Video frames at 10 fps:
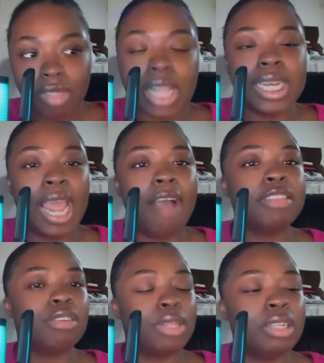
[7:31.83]
They
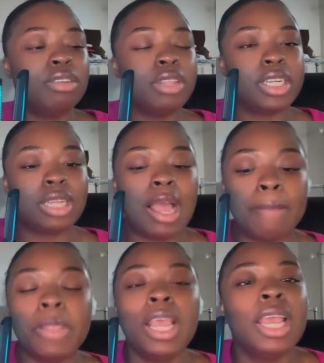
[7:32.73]
have to really do their
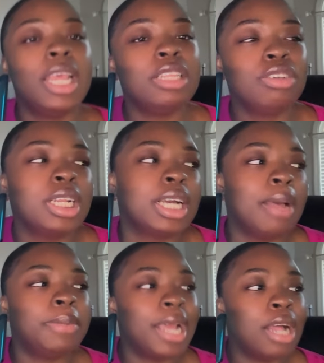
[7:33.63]
job. And it's going to
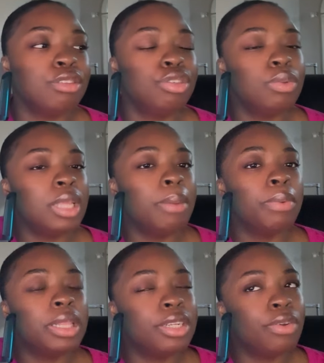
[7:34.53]
come down to
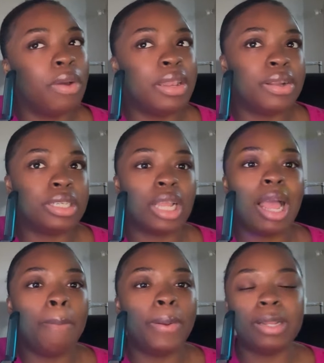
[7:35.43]
them really doing their
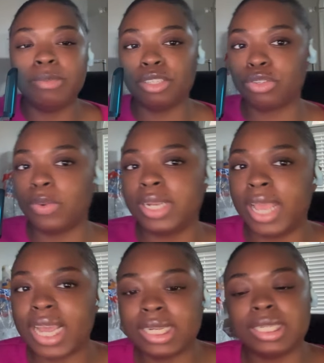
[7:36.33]
job or them just going
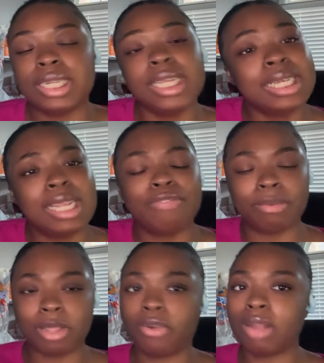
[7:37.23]
ahead and deleting it
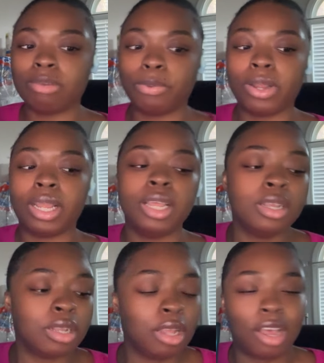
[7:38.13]
from your credit report.
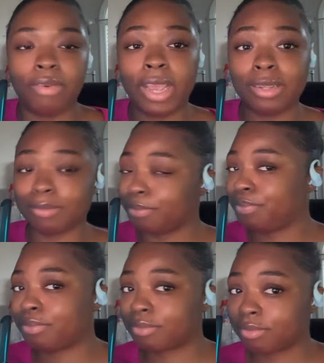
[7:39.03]
All right?
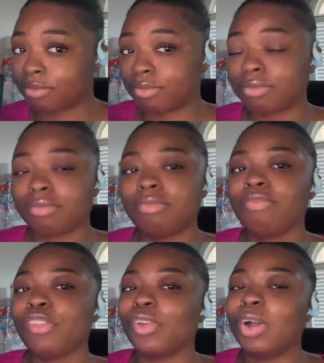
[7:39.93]

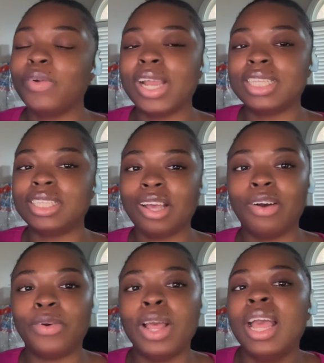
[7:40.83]
All right,
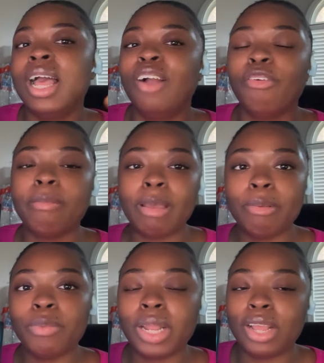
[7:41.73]
so
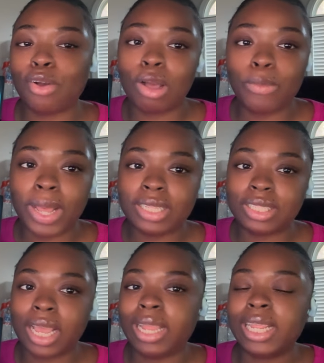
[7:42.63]
remember what I always
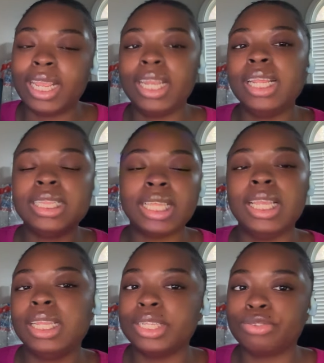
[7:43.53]
say.
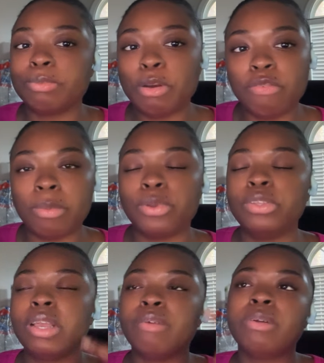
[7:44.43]
Anything is removable.
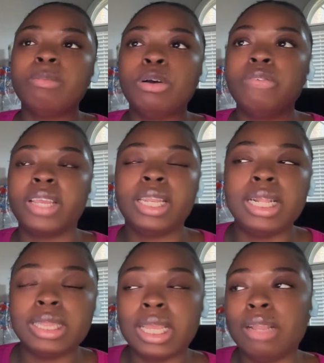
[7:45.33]
You can remove
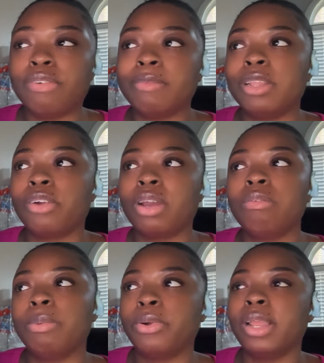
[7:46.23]
anything from your
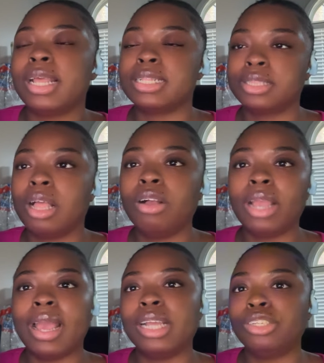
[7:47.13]
credit report as
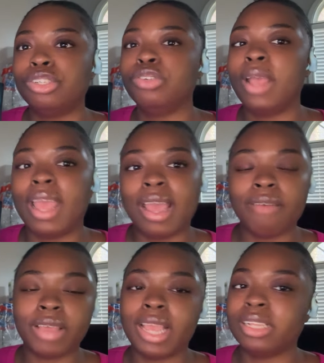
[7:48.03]
long as you
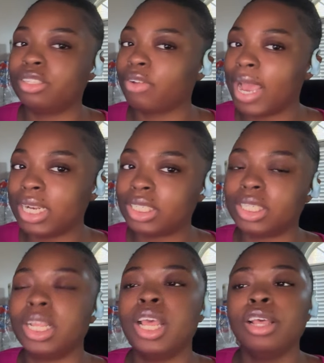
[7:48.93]
have a
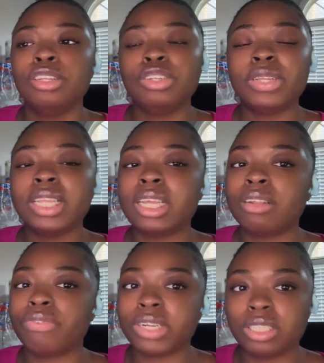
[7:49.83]
strategy. You can get
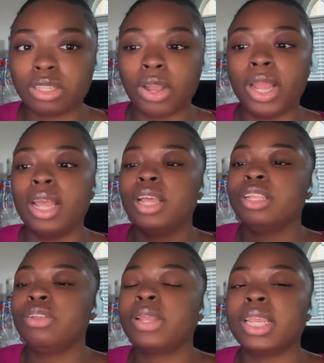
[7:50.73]
a fresh start.
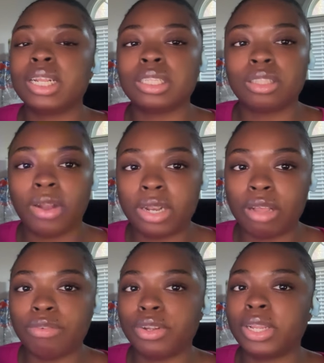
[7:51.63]
You can get a start
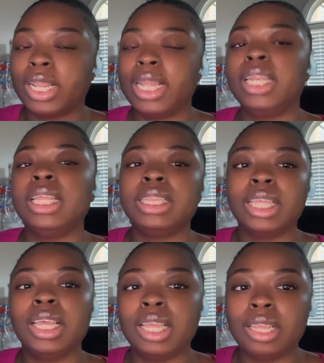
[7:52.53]
over.
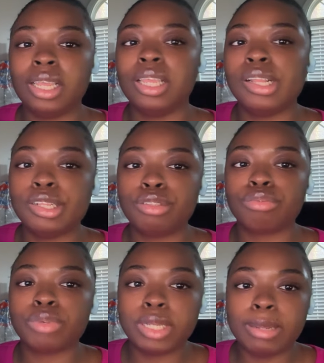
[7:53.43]
Anything is
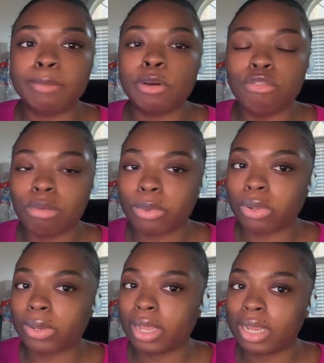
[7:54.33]

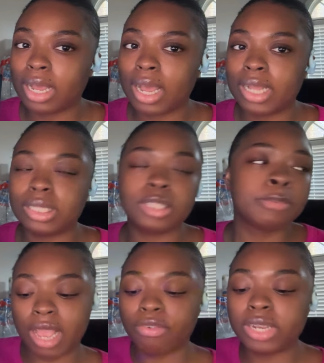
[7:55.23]
removable, okay, guys?
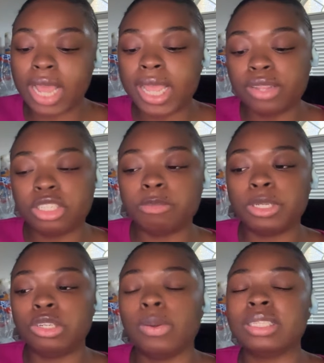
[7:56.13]
Every day you should
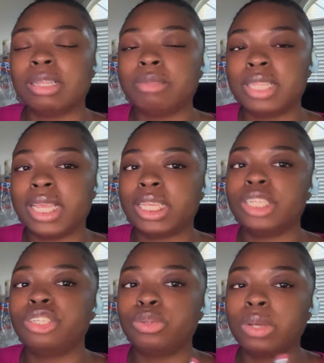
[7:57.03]
be doing something that
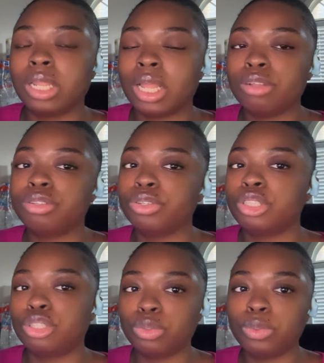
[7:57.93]
gets you closer
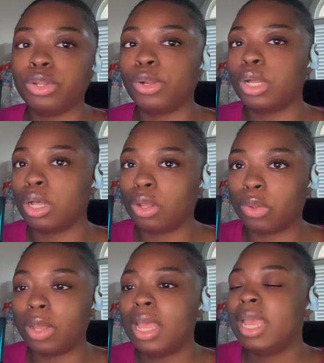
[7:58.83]
to your
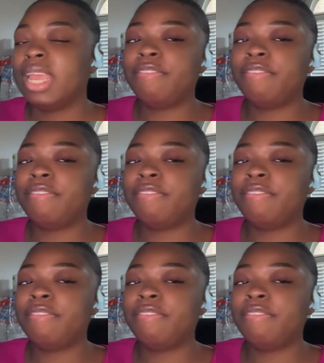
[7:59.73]
goal. If